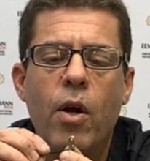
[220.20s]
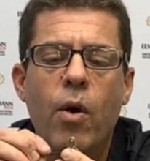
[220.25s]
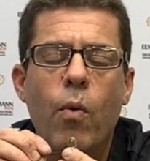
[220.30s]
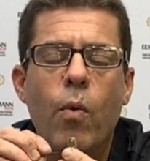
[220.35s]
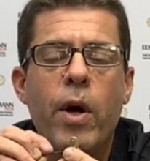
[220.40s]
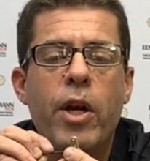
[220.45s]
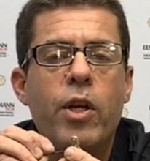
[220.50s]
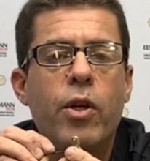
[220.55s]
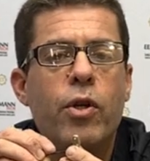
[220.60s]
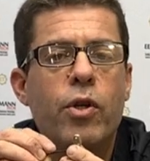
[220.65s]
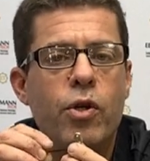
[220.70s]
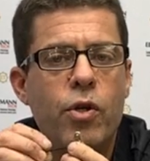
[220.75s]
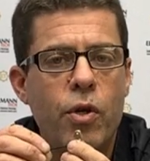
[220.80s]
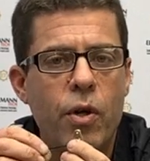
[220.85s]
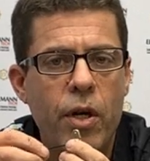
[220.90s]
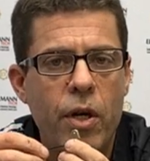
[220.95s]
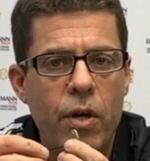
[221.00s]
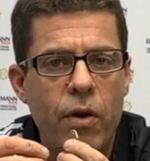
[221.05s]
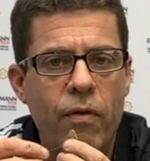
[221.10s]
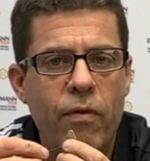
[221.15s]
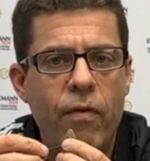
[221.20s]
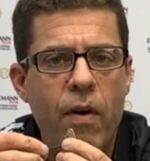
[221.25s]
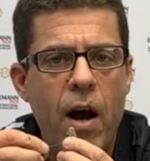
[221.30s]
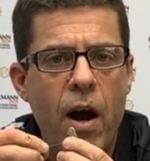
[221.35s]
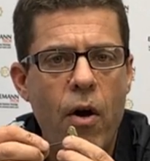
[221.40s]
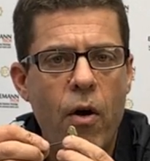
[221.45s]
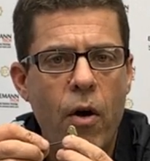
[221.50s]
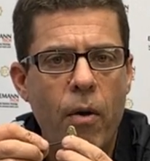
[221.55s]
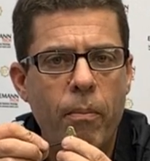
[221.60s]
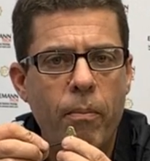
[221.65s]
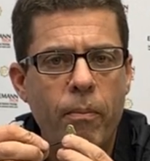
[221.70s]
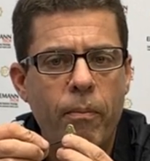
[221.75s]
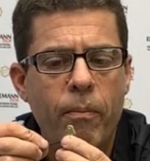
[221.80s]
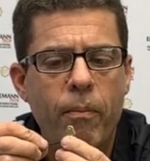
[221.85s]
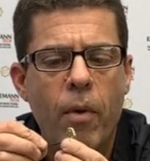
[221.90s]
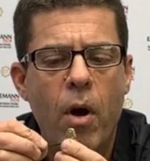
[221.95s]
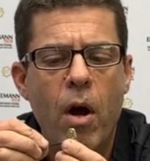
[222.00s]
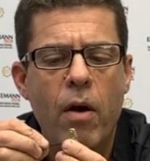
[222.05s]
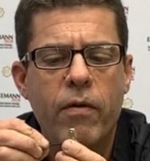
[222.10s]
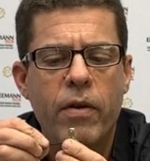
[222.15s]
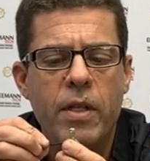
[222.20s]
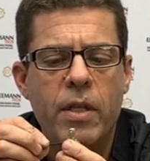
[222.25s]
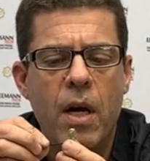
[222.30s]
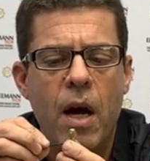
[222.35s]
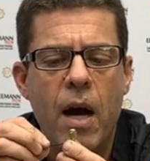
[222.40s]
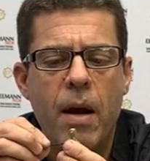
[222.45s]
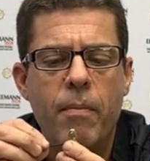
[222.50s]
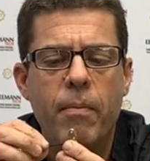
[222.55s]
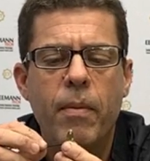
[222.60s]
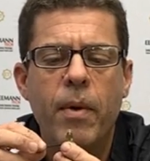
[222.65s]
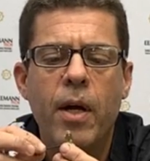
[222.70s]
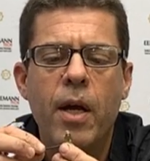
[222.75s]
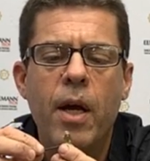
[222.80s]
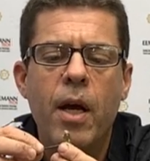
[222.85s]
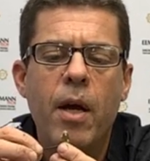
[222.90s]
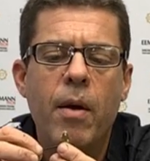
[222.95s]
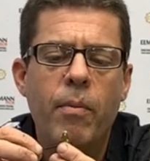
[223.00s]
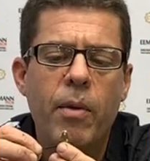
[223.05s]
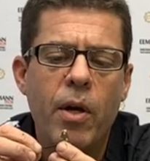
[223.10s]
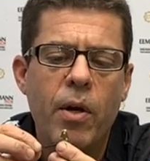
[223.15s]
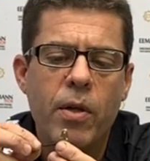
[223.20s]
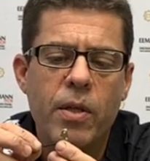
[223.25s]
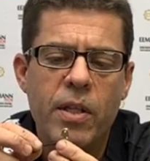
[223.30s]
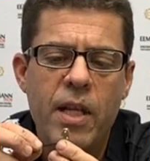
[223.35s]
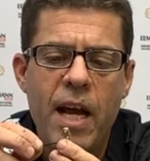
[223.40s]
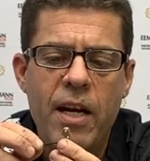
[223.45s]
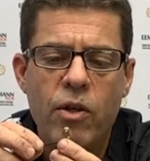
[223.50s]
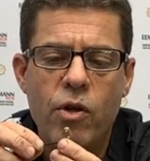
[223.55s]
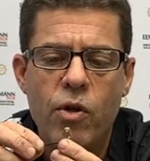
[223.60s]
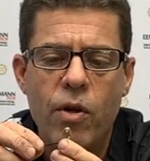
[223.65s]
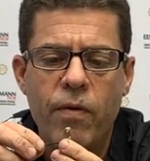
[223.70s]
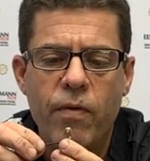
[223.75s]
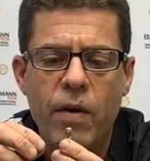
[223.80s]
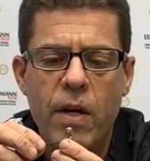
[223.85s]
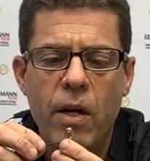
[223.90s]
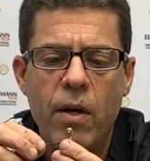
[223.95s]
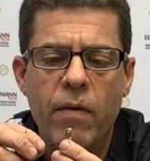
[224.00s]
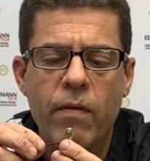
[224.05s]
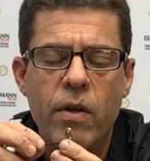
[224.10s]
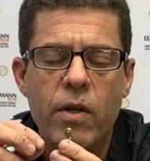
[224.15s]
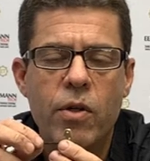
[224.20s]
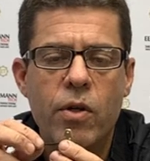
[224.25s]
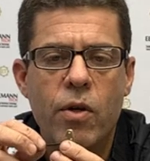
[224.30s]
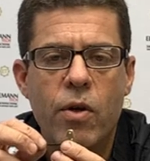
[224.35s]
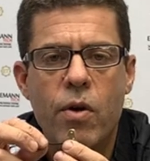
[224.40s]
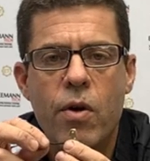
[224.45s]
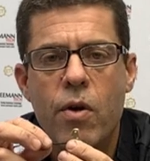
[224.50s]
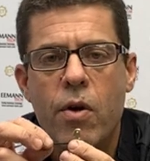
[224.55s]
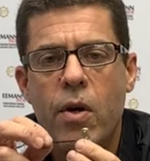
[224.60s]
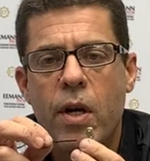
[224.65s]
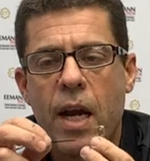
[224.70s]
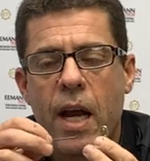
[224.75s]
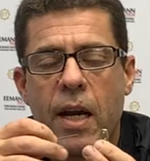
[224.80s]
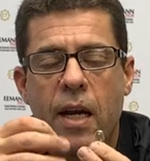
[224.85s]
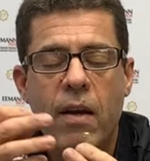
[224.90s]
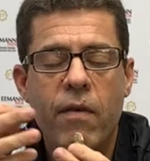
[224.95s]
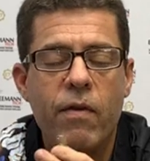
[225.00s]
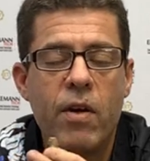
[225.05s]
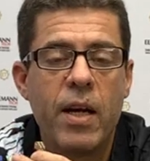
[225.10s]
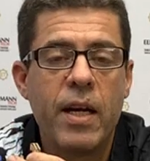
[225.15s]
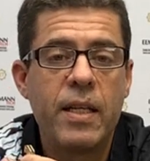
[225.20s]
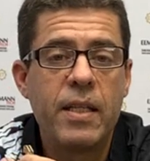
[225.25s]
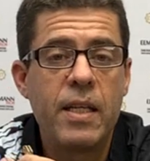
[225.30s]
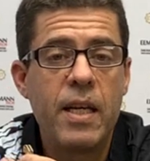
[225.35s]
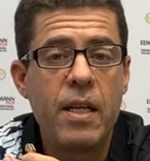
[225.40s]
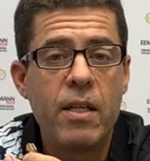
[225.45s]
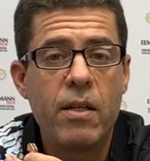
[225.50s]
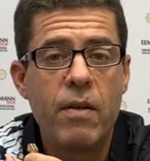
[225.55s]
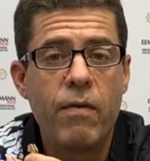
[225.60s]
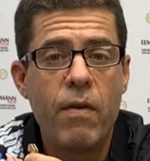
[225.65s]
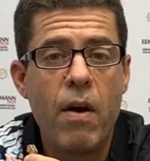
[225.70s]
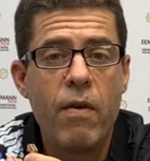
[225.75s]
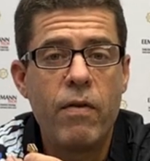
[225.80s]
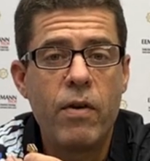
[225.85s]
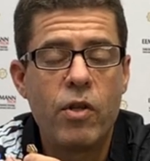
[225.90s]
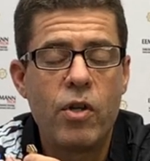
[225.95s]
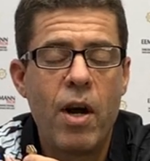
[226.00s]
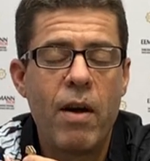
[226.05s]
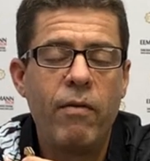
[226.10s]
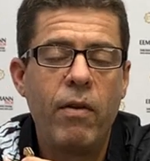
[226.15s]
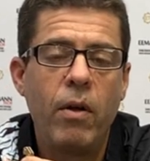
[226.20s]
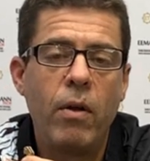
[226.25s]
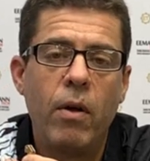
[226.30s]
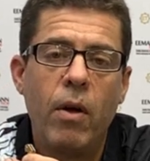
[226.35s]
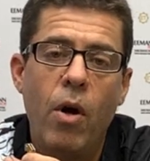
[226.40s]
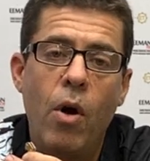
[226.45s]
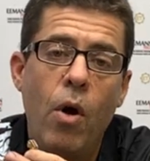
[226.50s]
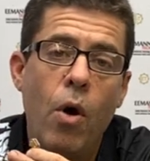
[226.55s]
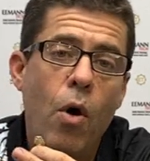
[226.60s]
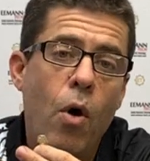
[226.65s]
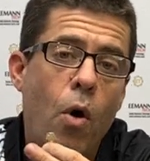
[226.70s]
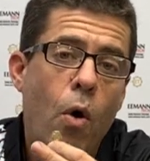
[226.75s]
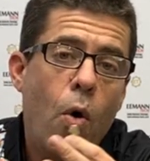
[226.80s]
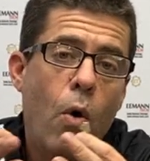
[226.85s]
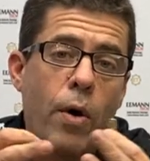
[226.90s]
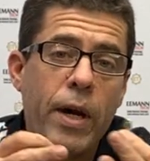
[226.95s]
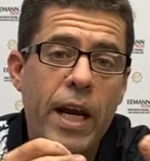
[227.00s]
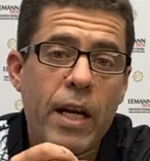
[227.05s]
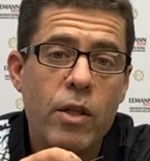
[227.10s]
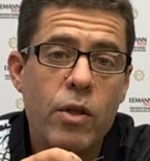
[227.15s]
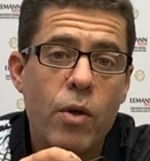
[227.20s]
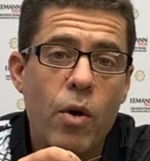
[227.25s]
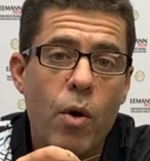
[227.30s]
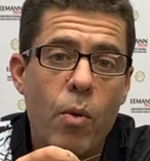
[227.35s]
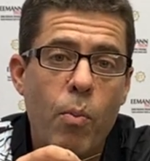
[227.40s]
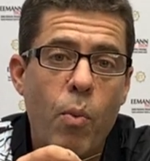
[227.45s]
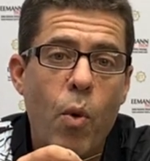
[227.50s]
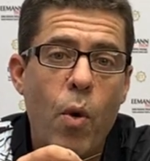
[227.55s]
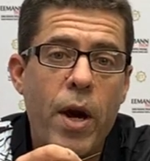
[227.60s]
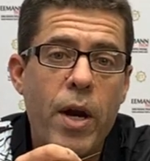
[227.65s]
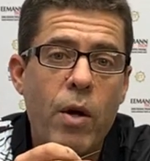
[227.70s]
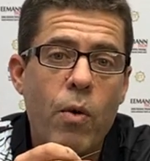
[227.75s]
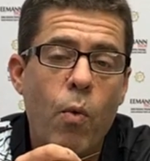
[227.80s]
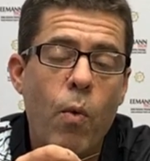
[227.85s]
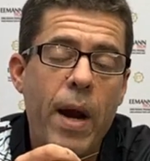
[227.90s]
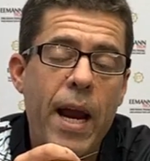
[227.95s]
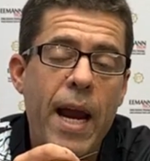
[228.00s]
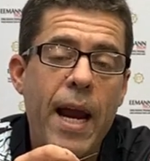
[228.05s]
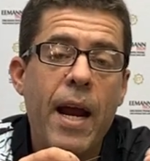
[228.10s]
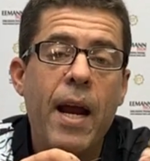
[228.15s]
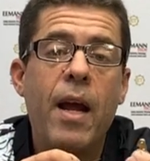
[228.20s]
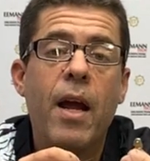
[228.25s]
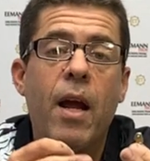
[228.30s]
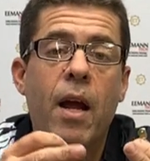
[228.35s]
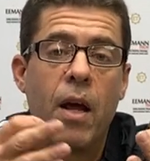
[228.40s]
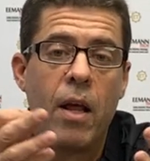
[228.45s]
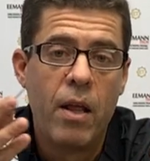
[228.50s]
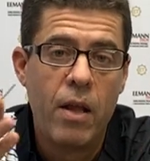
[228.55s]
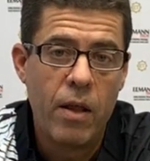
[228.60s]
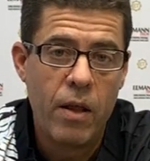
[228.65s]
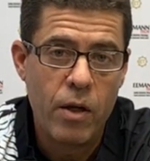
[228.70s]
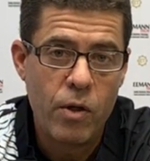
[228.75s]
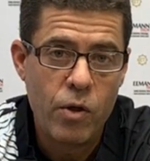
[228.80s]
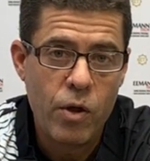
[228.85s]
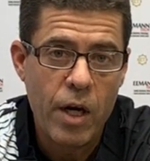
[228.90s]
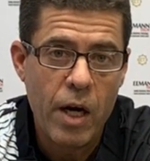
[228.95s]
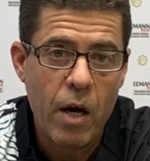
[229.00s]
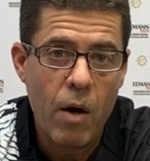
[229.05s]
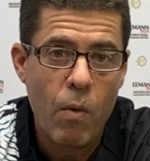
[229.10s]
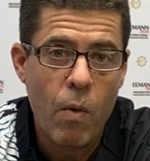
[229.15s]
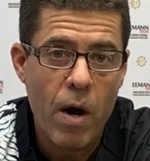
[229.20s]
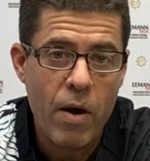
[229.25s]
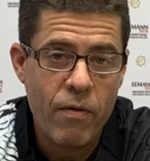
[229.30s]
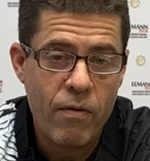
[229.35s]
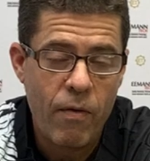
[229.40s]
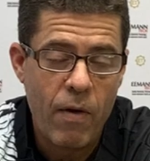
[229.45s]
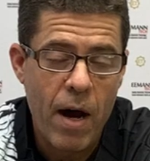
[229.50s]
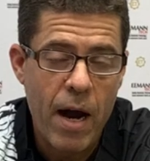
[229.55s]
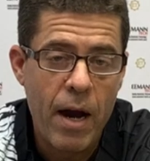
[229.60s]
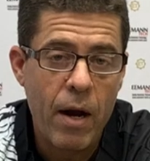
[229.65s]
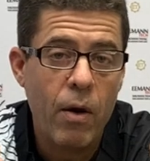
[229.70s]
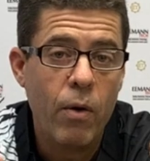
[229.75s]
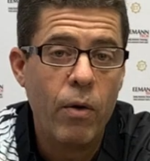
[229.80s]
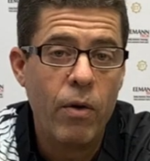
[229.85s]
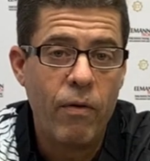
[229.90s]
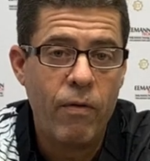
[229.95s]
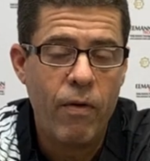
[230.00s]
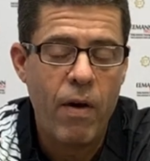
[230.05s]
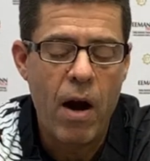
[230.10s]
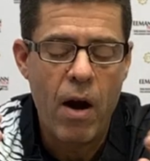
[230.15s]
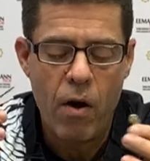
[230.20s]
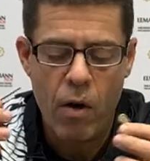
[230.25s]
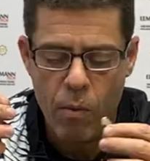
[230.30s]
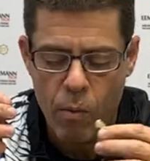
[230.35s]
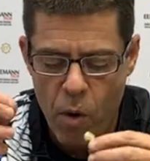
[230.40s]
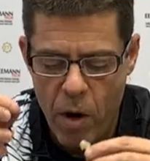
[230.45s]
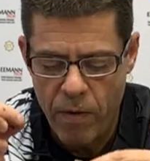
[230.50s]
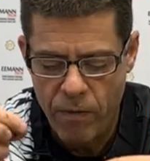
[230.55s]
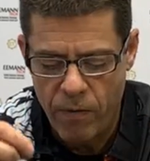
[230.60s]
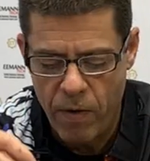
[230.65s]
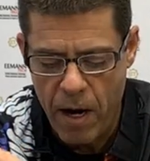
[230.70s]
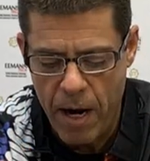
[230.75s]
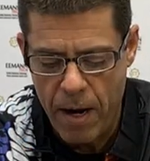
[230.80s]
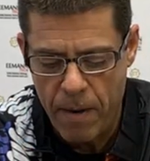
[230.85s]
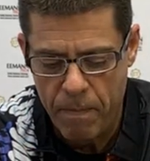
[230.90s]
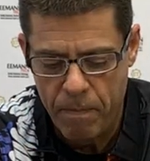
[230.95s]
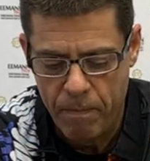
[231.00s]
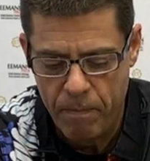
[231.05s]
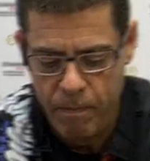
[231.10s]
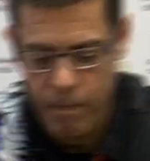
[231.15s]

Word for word: when you're shooting your firearm over time, because that drifting of the screw can give you excessive over travel or get to a point where the trigger won't fire or the firearm won't fire.